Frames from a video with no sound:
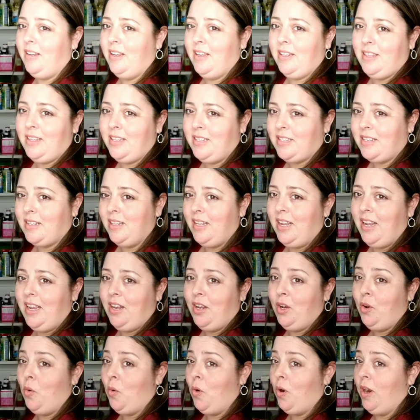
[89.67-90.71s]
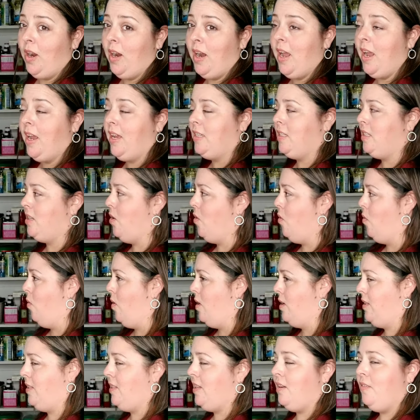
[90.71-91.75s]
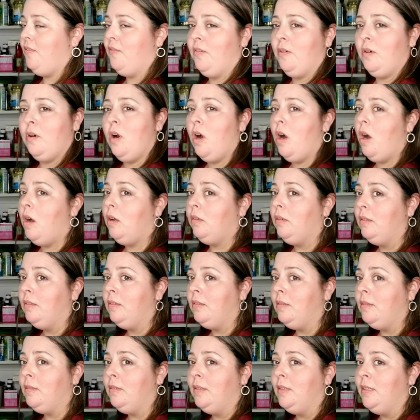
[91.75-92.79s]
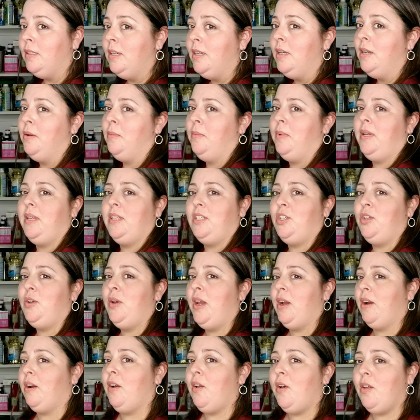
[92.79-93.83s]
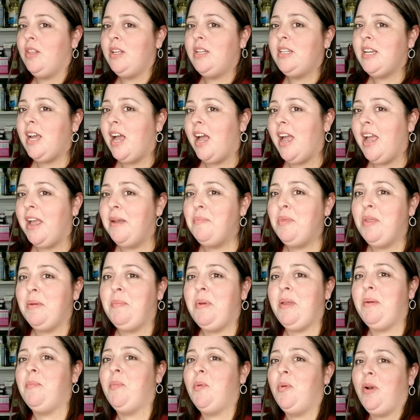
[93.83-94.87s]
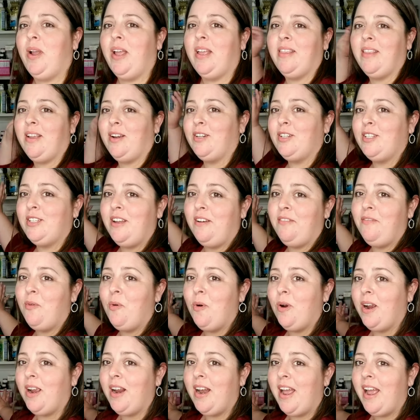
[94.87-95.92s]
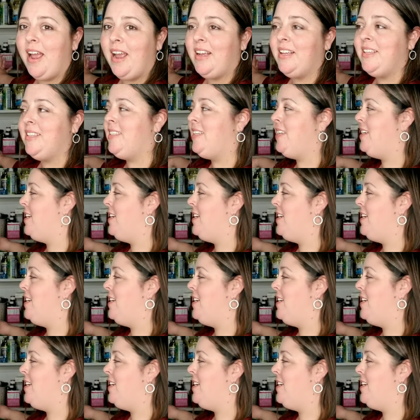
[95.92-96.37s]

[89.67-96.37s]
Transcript: get this clean and organized once and for all because you hear it all the time that people get their stuff organized